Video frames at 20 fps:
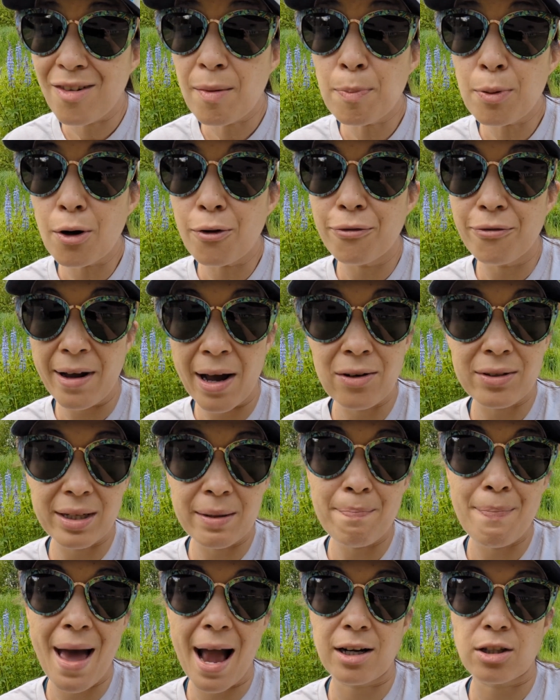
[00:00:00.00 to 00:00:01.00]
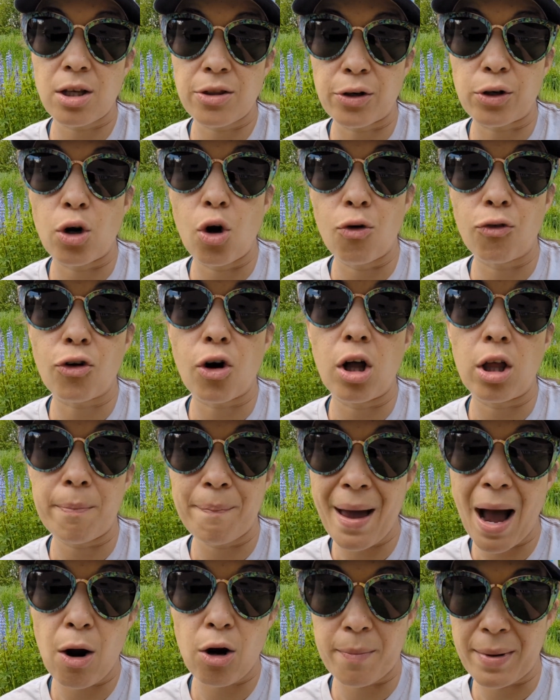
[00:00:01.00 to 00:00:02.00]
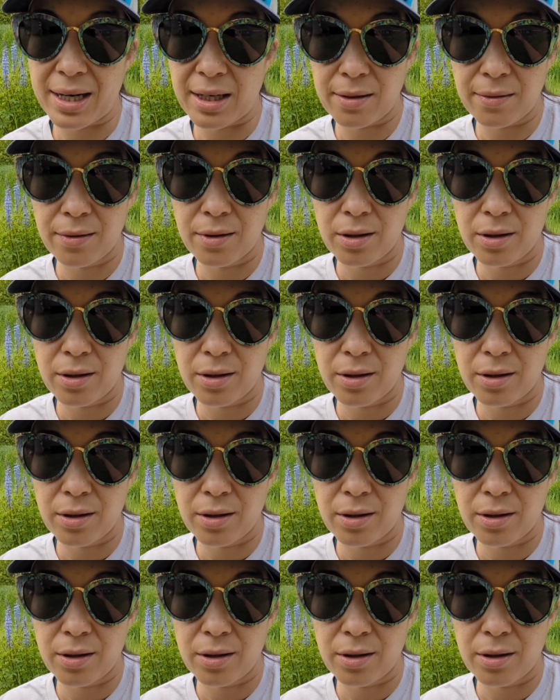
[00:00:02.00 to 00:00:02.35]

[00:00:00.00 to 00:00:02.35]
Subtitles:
a profound impact on their overall empowerment.